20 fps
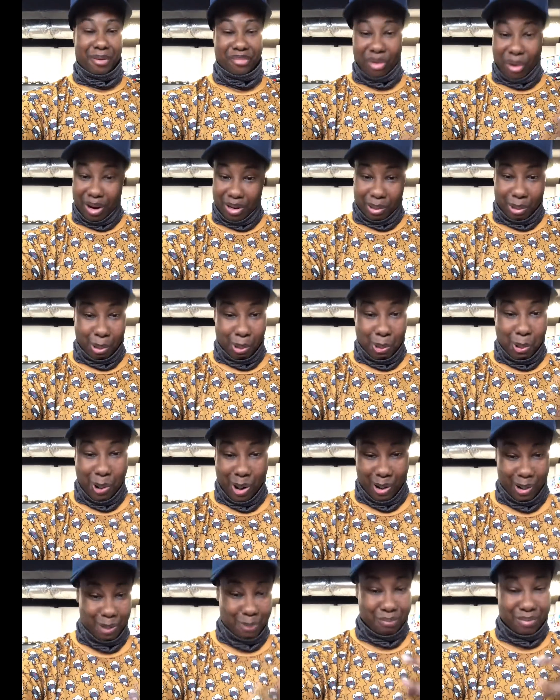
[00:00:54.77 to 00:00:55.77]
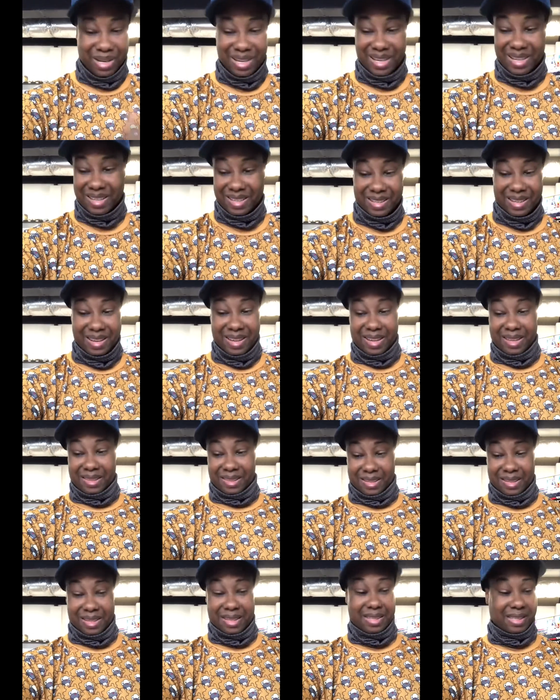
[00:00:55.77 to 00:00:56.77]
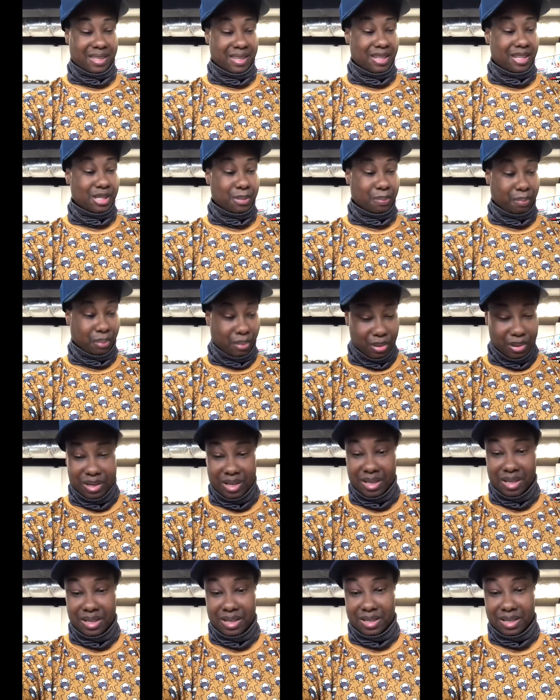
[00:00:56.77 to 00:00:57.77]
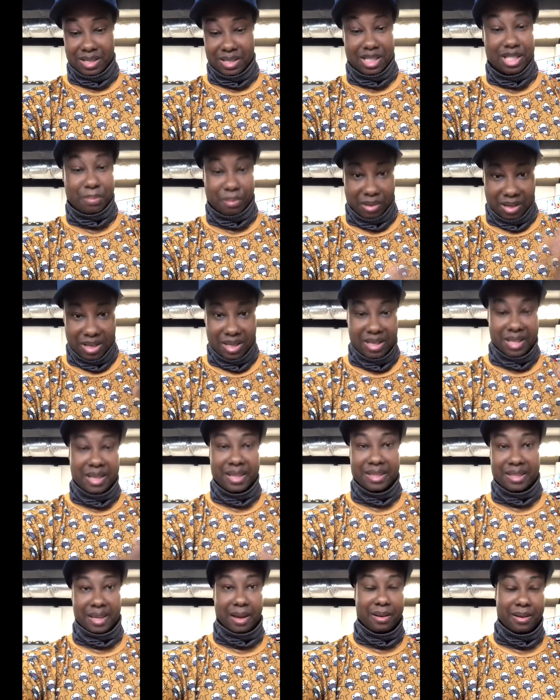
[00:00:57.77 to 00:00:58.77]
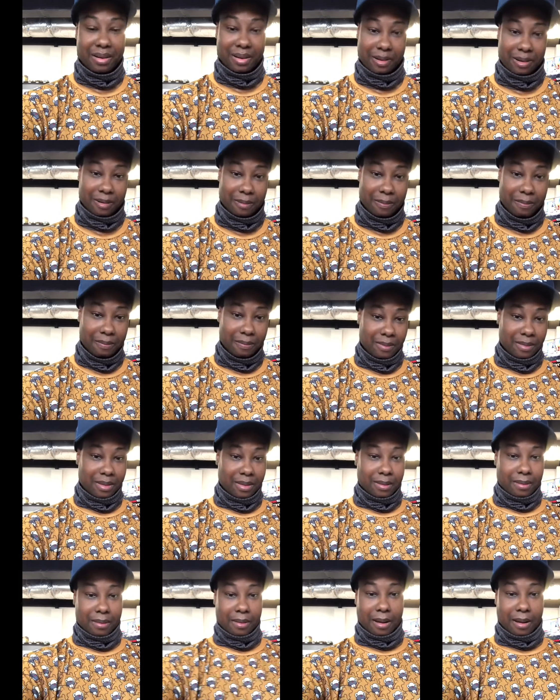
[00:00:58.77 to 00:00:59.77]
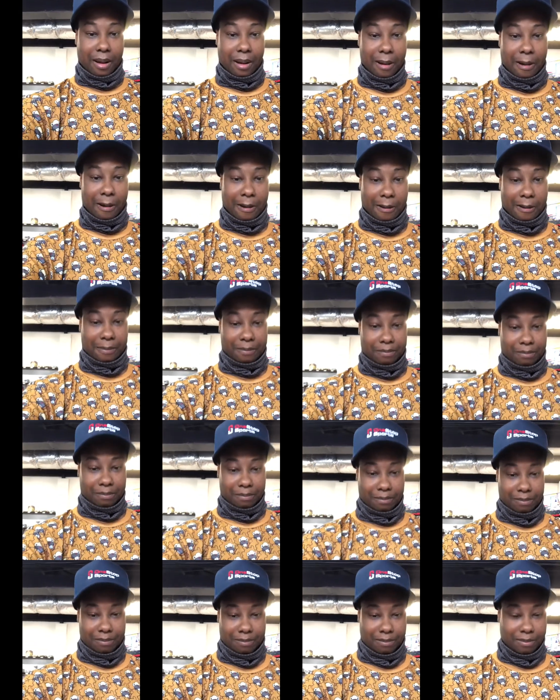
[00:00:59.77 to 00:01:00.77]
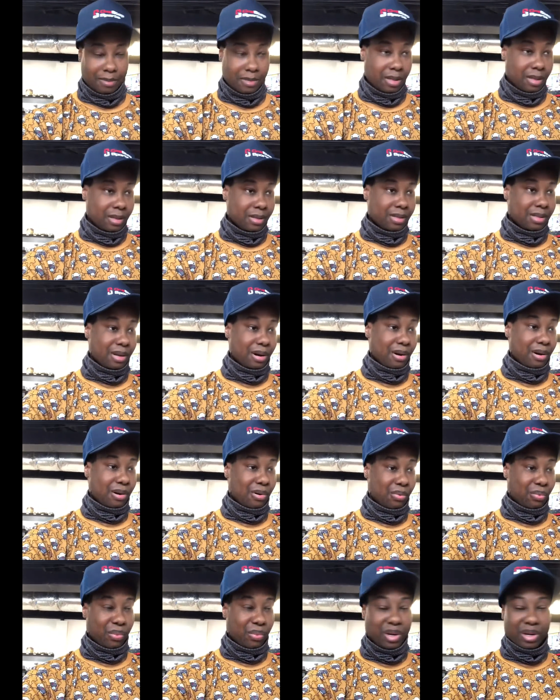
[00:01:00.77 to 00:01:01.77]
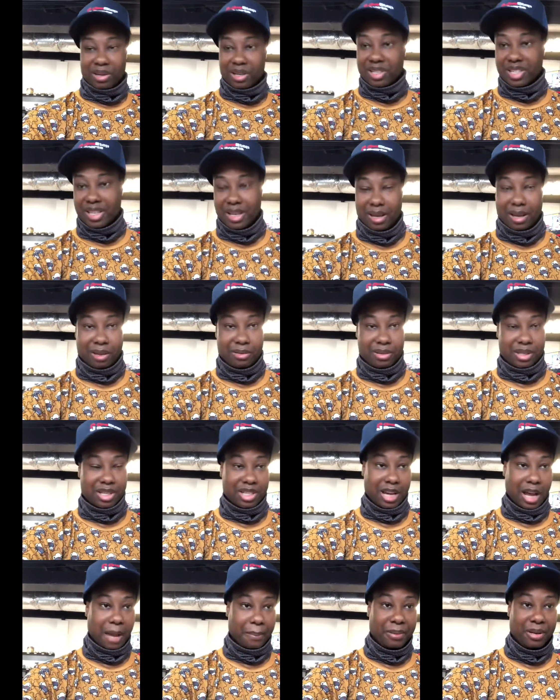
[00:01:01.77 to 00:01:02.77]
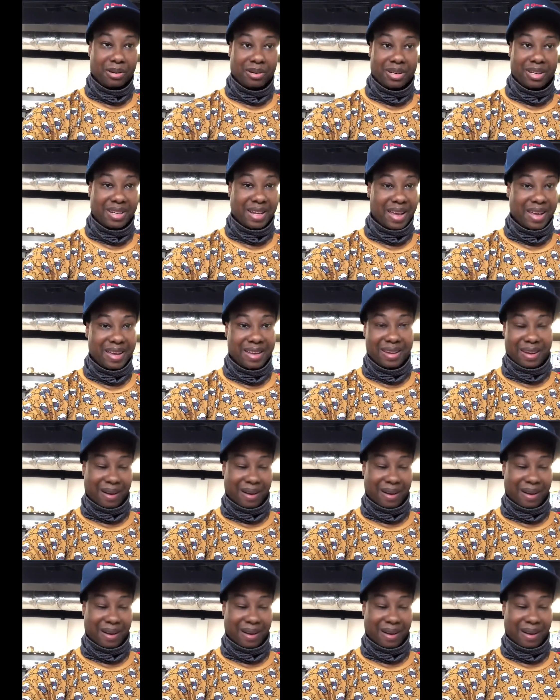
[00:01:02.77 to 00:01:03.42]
before I go to work, but this is pretty this is pretty lit down here. Um, so we're gonna check out the shop here today.